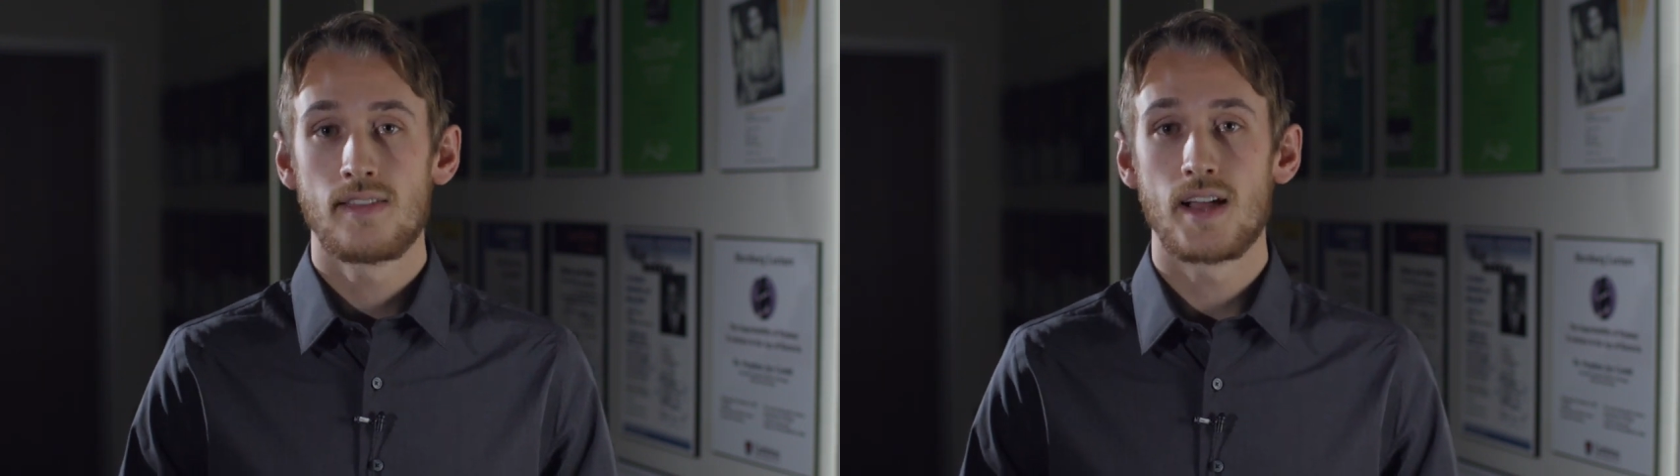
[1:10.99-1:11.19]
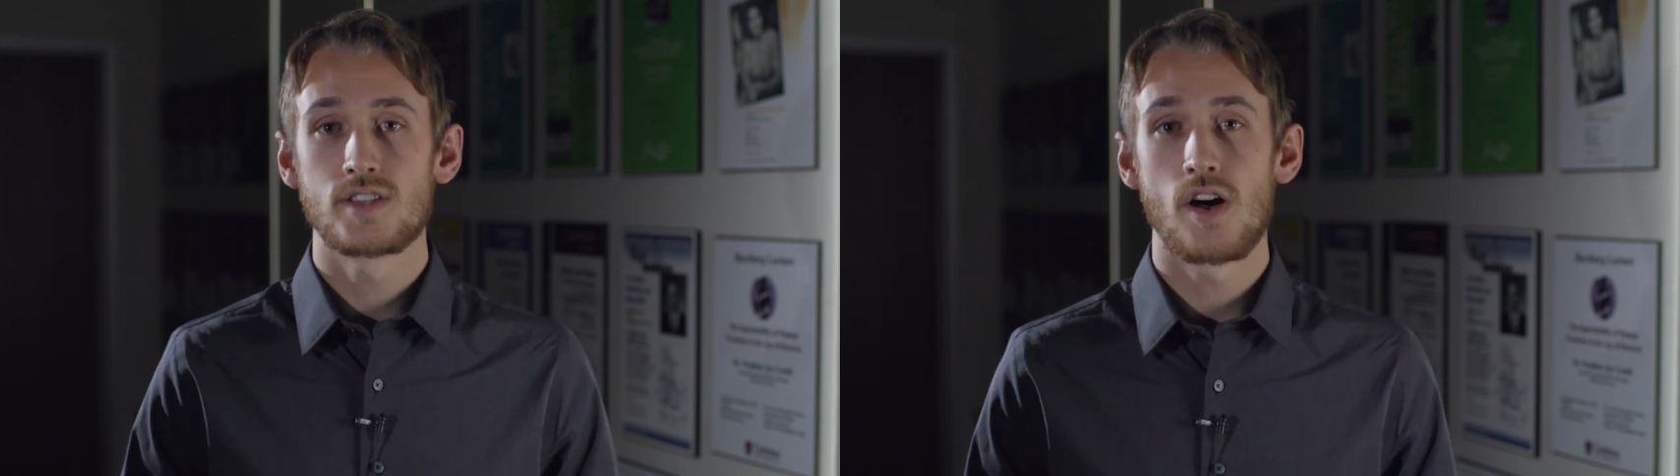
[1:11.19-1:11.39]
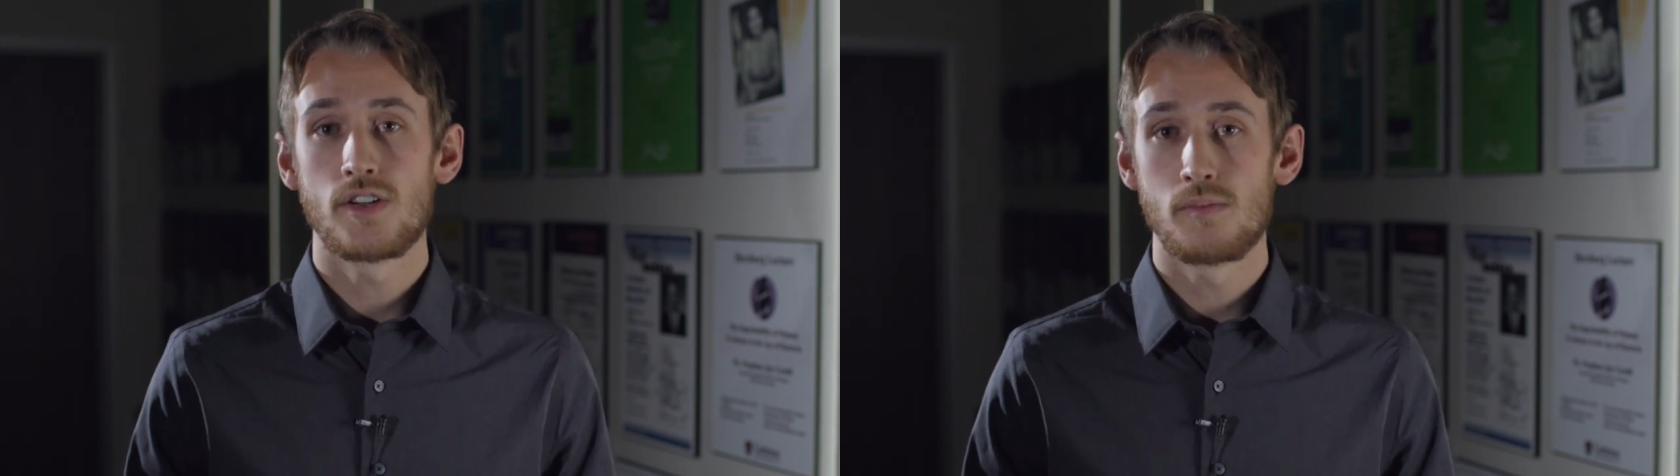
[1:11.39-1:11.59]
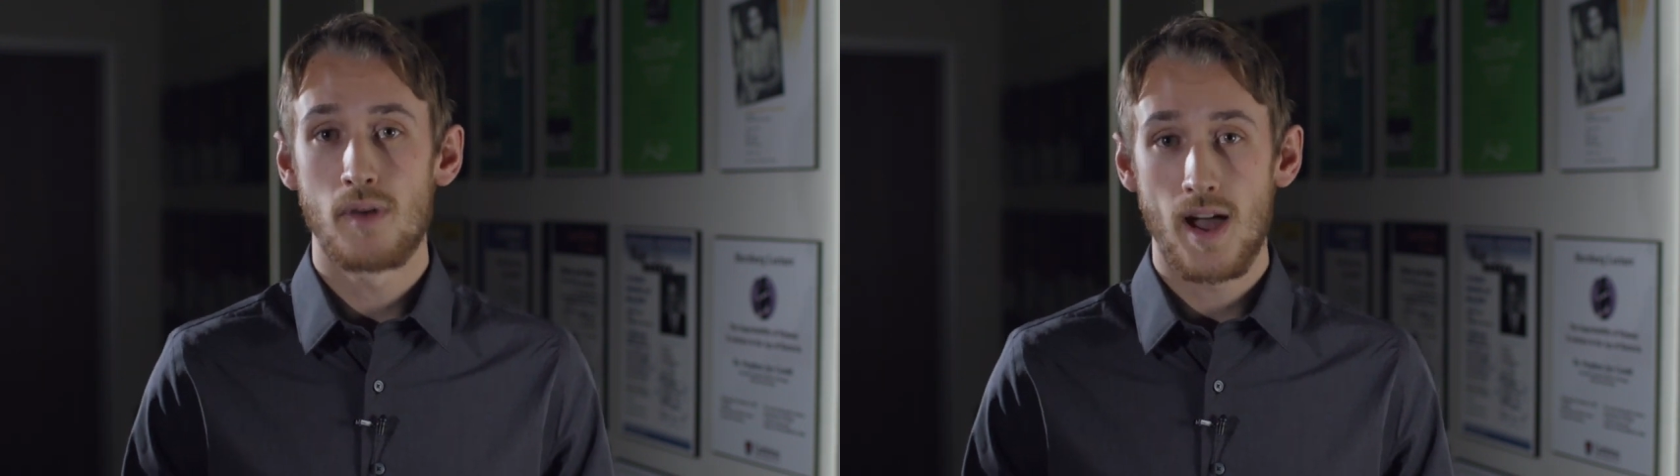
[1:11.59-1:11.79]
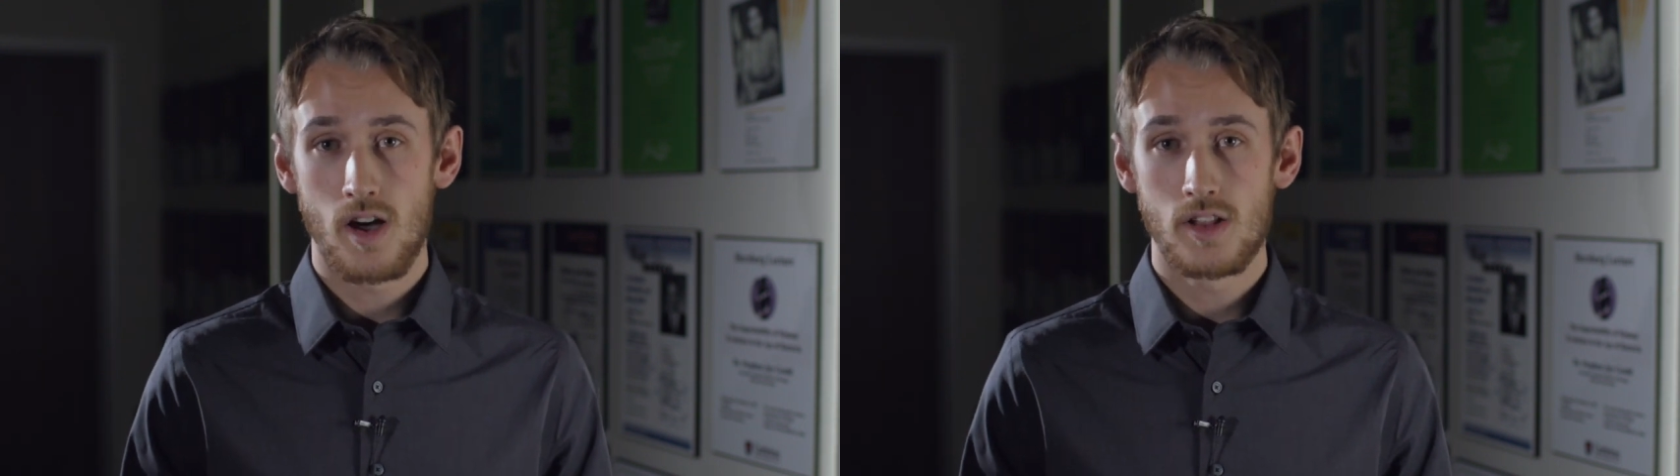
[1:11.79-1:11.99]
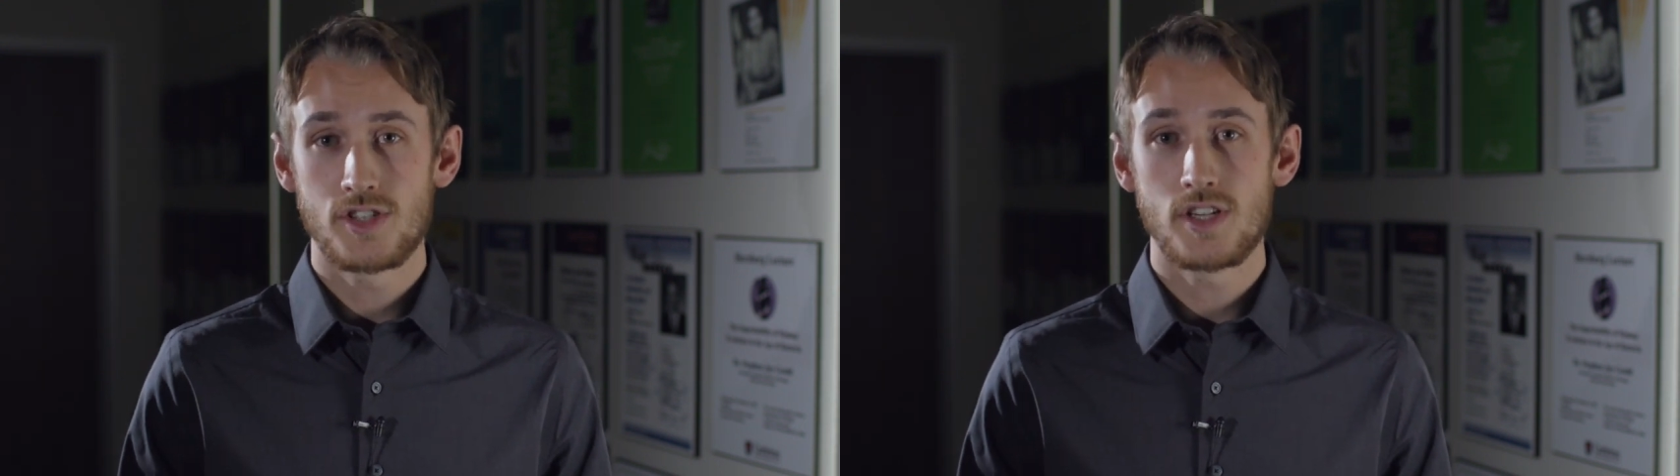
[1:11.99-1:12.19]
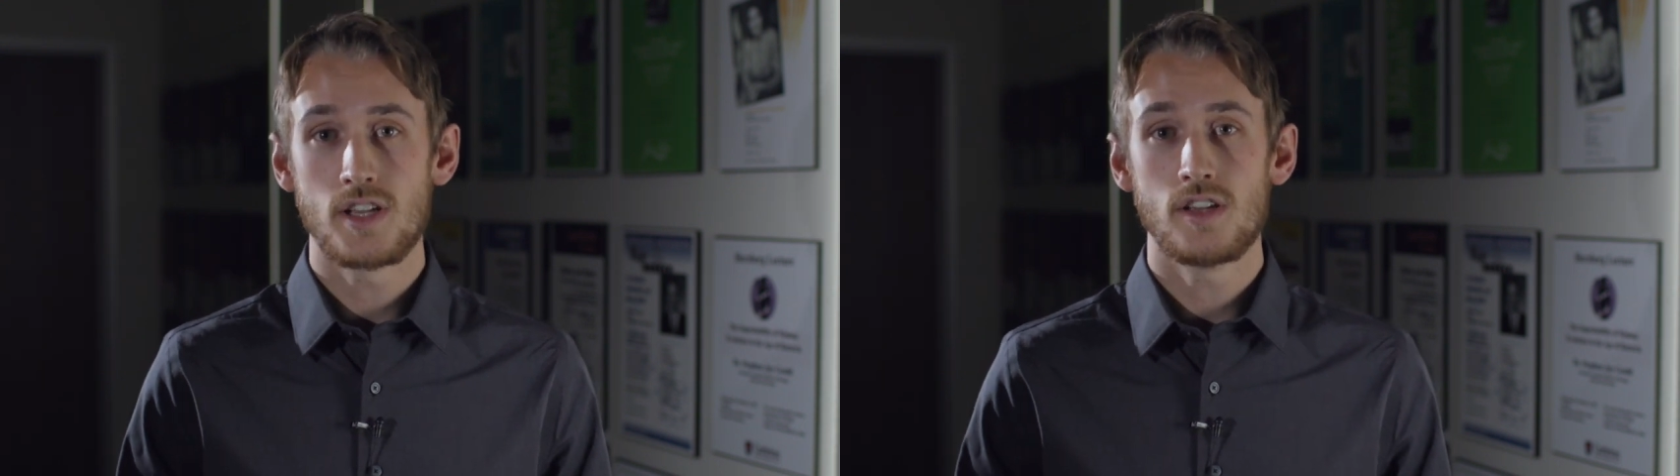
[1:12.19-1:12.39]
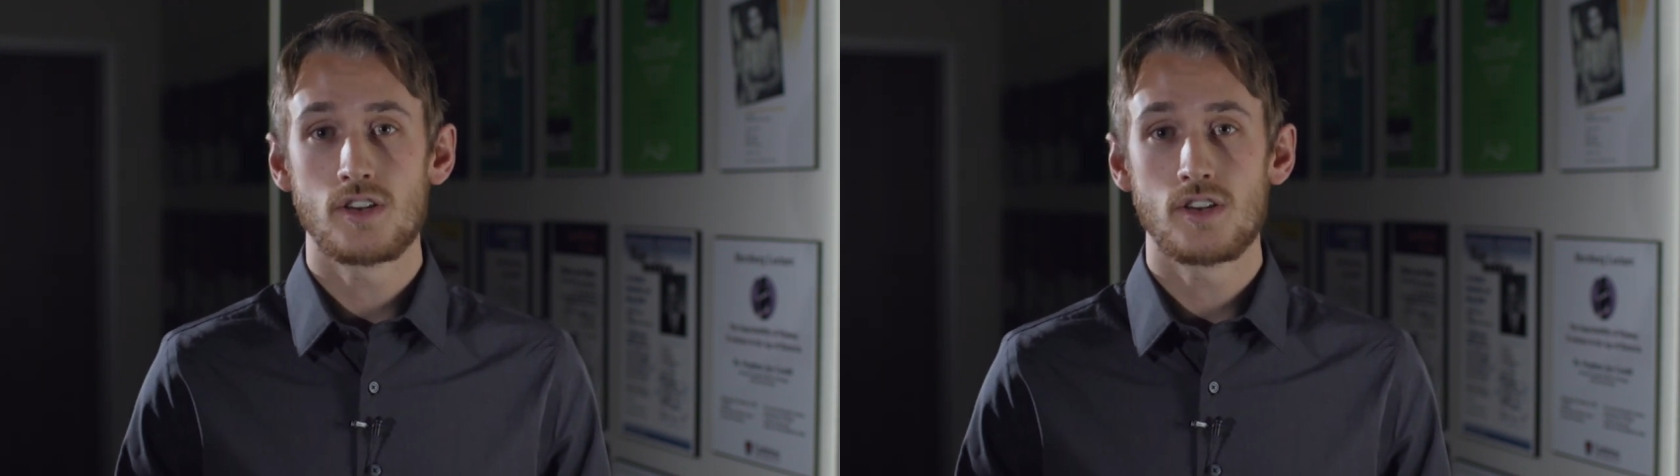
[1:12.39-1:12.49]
that's all your biology,